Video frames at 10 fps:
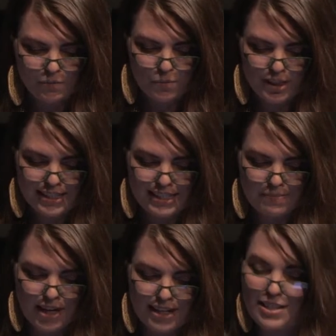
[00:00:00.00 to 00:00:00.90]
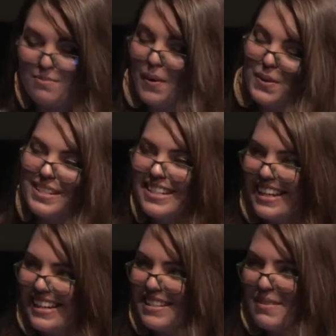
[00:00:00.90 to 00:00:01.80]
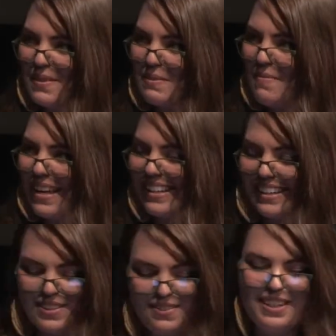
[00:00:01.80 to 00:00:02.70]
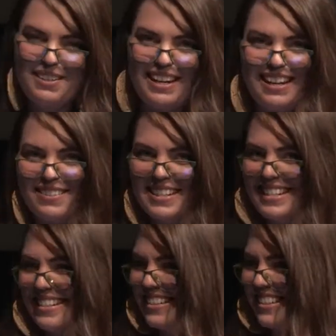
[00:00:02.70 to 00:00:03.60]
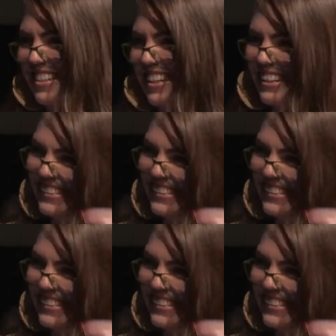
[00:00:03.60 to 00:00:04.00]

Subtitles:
What inspired you both to get into filmmaking? Oh, what a great question, Christine.